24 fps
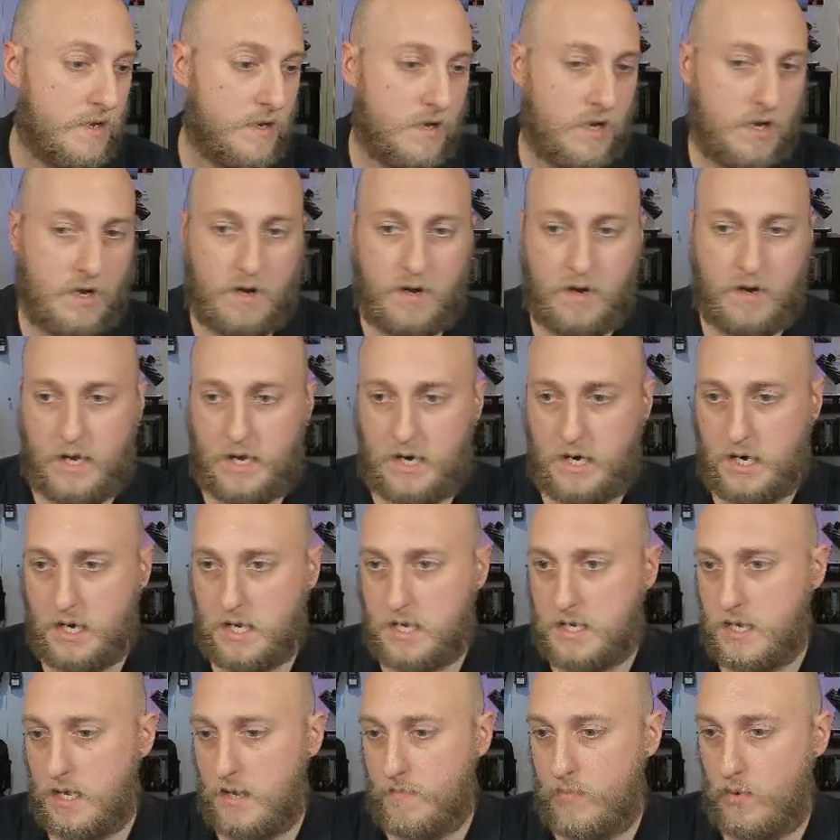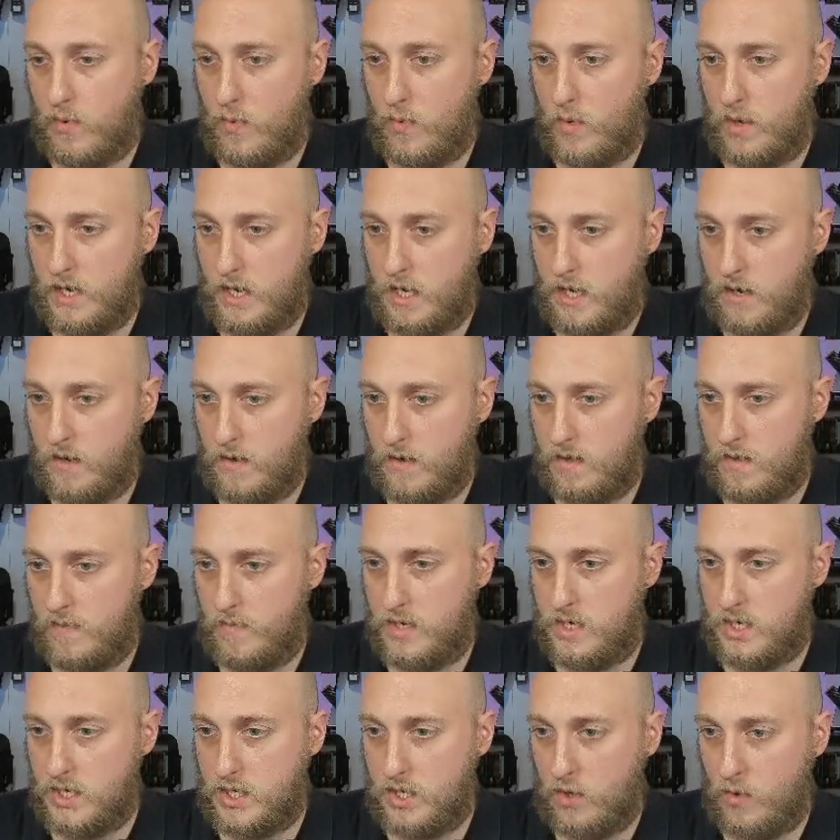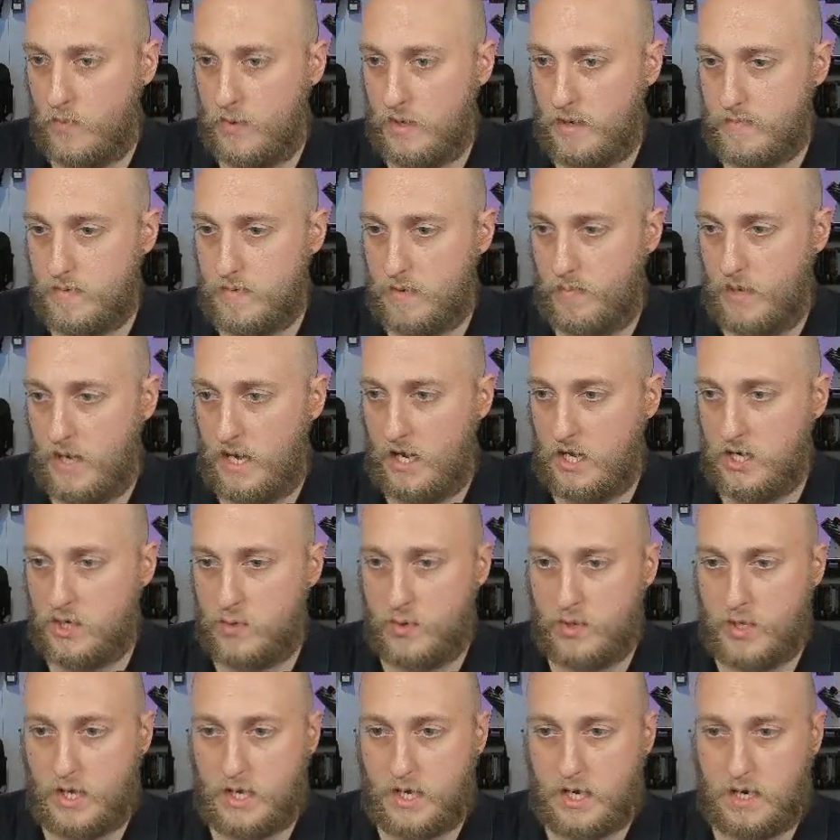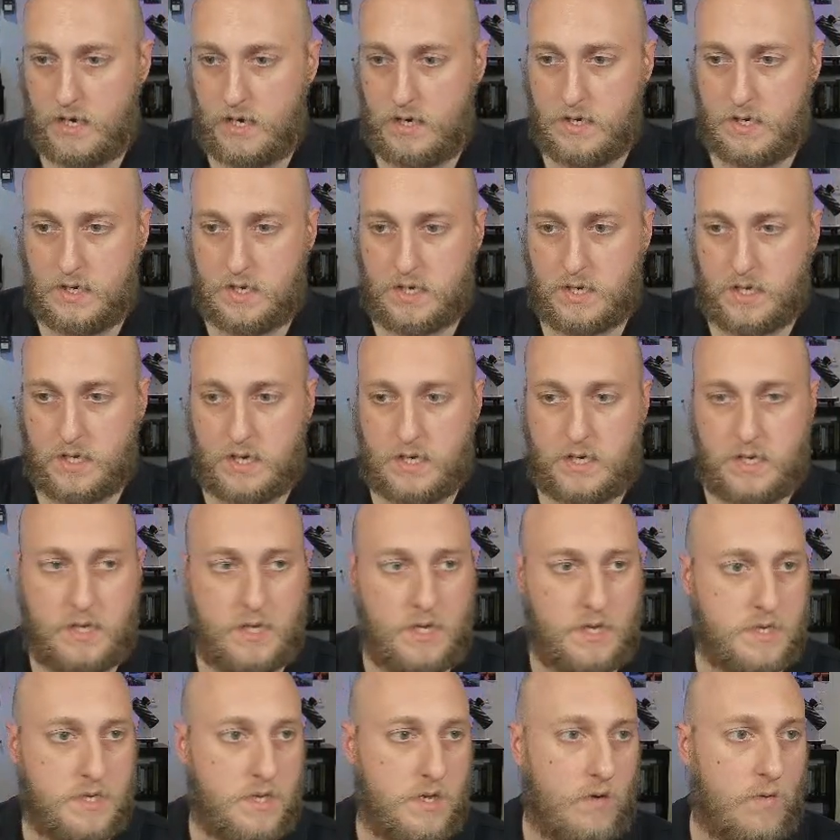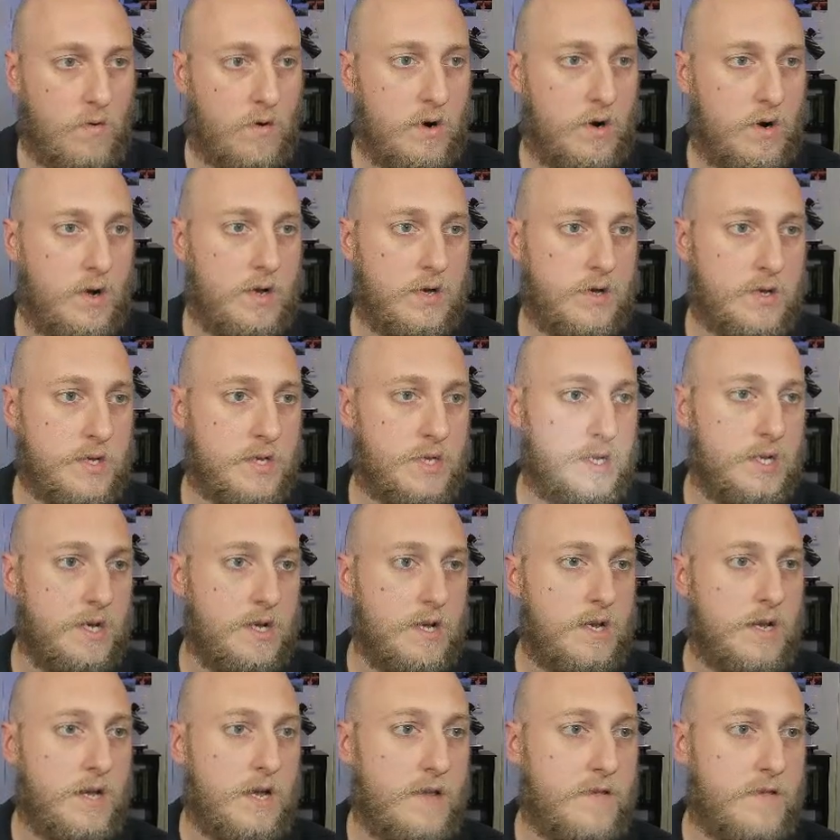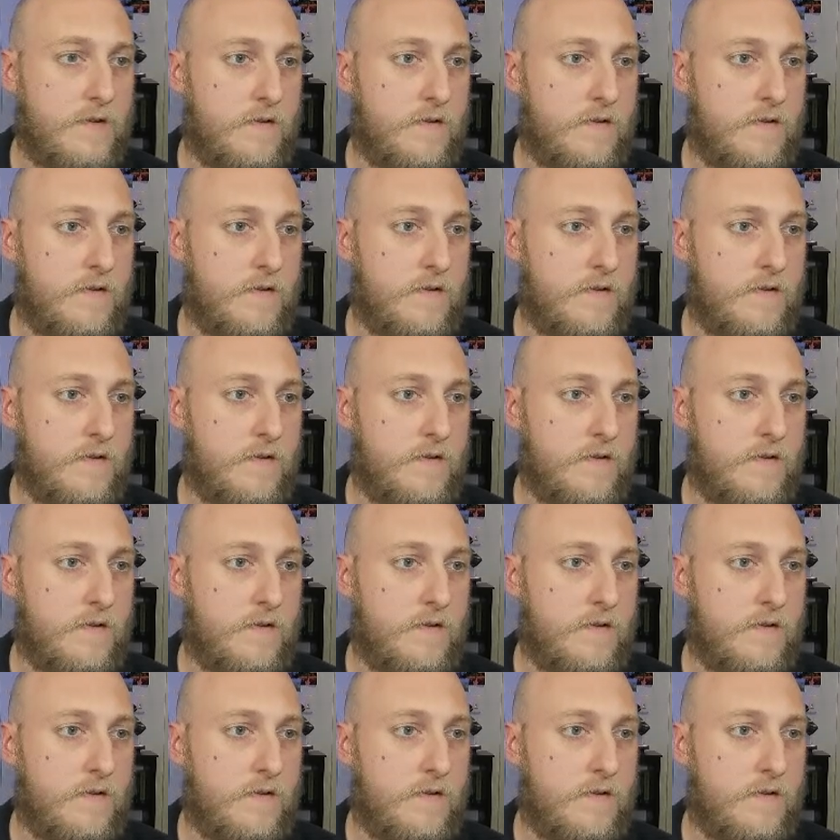And an example one here, let me just open up the page where they kind of discuss these URLs and